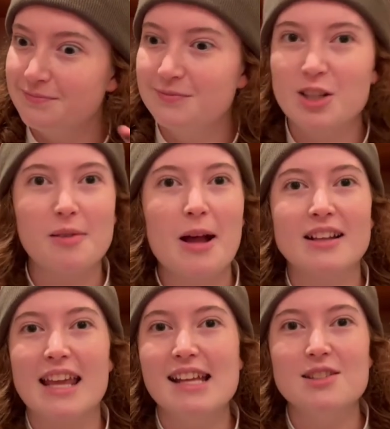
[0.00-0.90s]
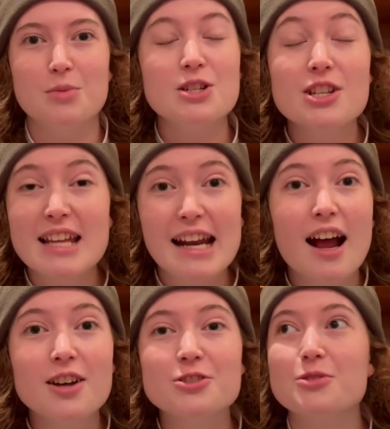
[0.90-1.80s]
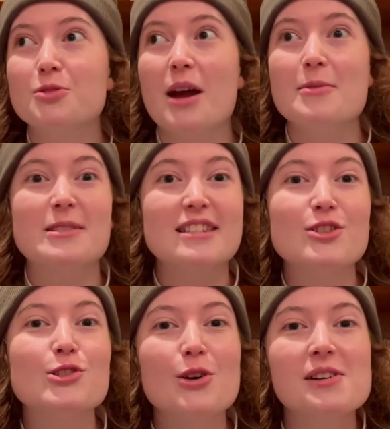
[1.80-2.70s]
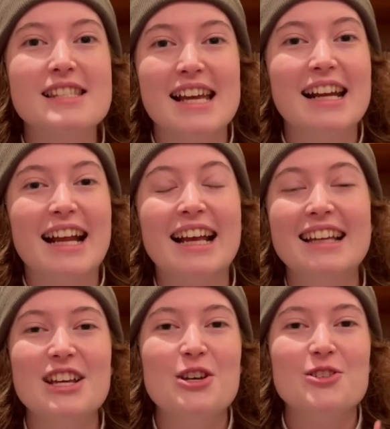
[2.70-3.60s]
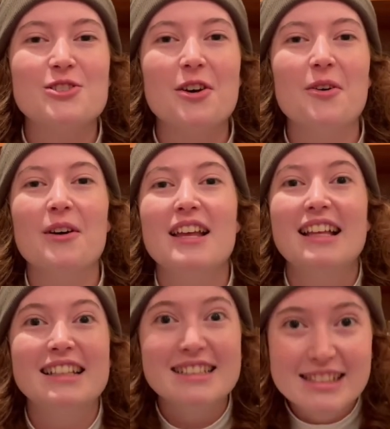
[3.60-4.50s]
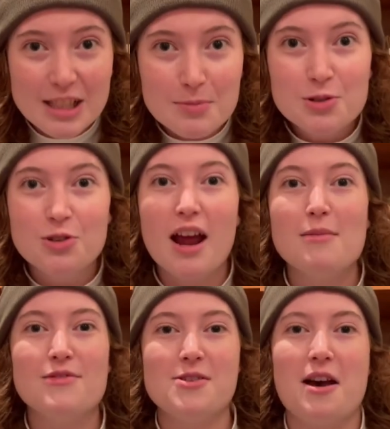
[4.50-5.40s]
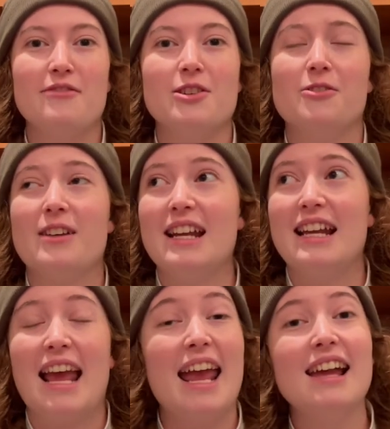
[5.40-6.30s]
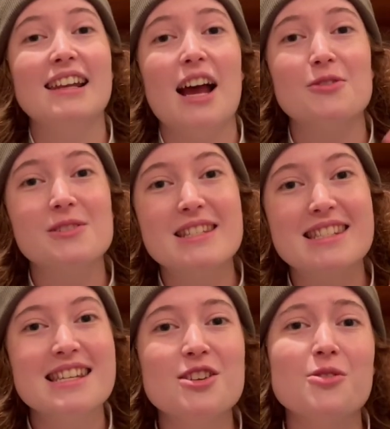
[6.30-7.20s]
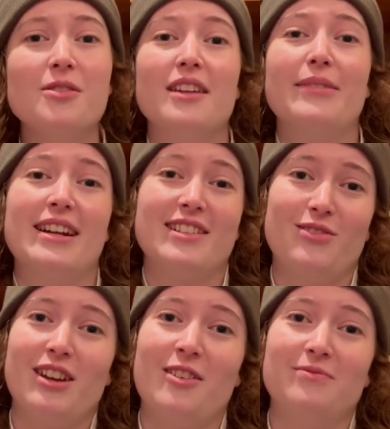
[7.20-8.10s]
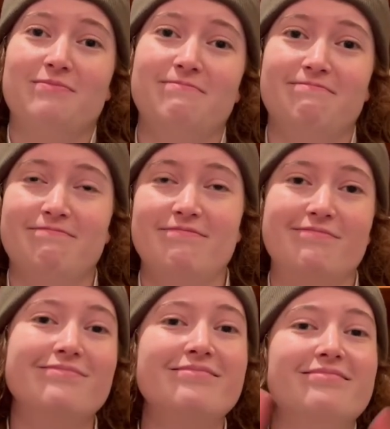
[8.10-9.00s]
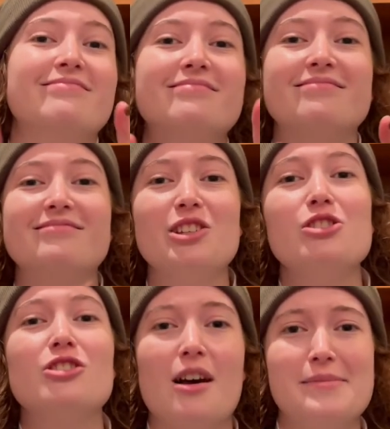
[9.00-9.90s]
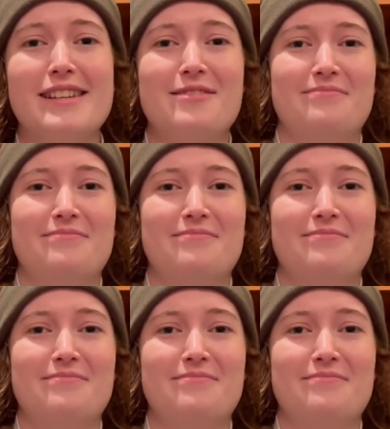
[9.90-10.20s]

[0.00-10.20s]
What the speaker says: Come on, kids, we just hit 100 subscribers. This is so exciting. So subscribe if you haven't already, and I will see you in my next video. Good job, team.